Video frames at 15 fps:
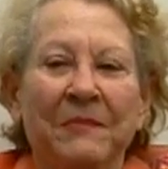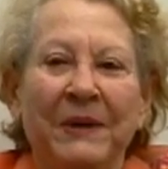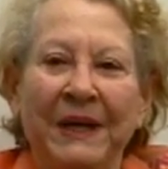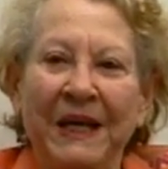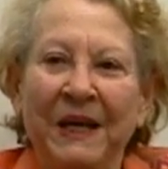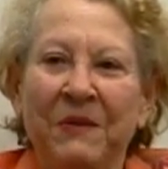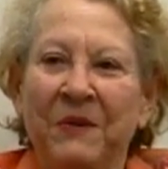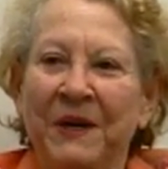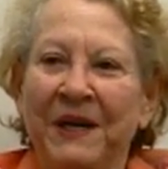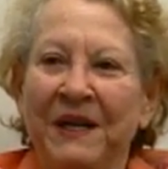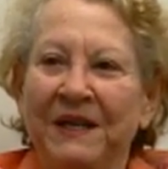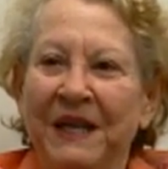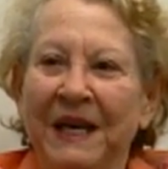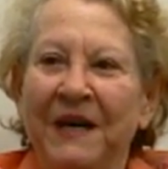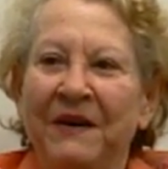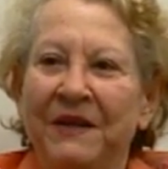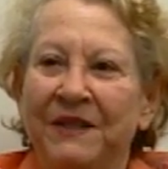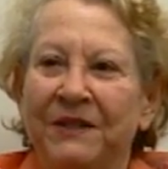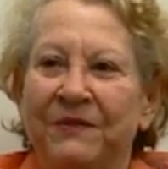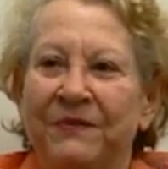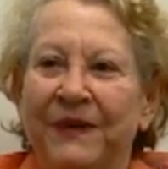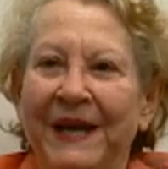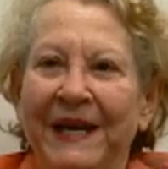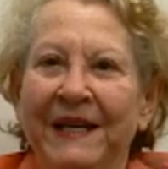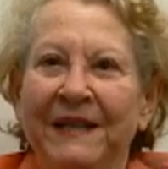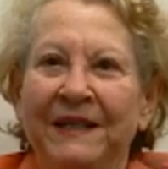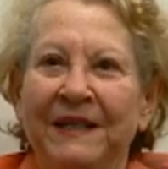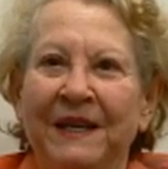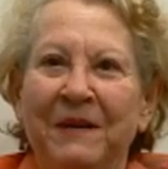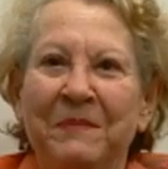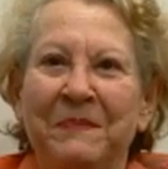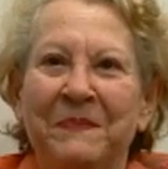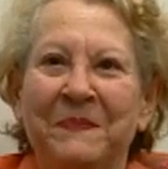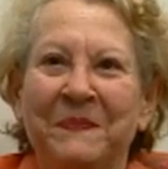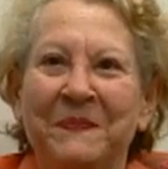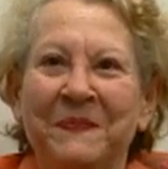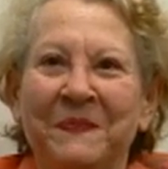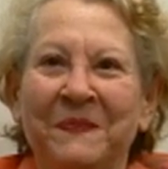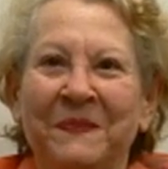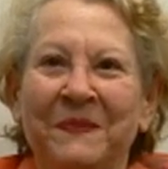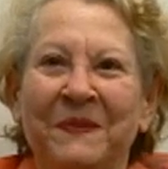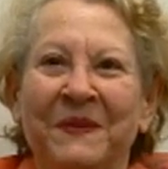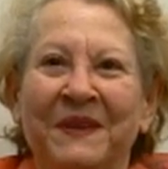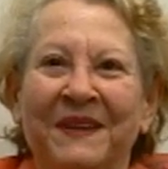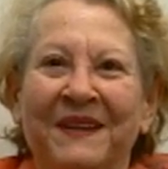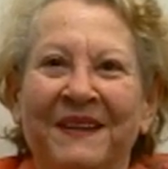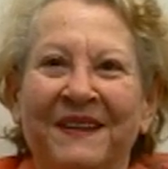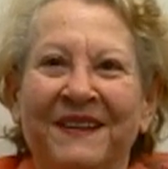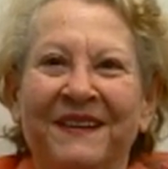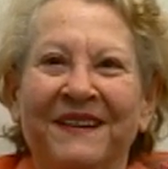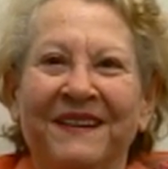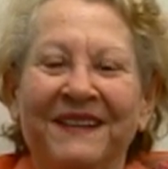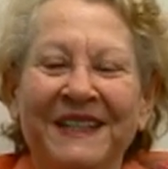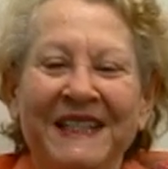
But anyway, now it's fine, and I'm you eventually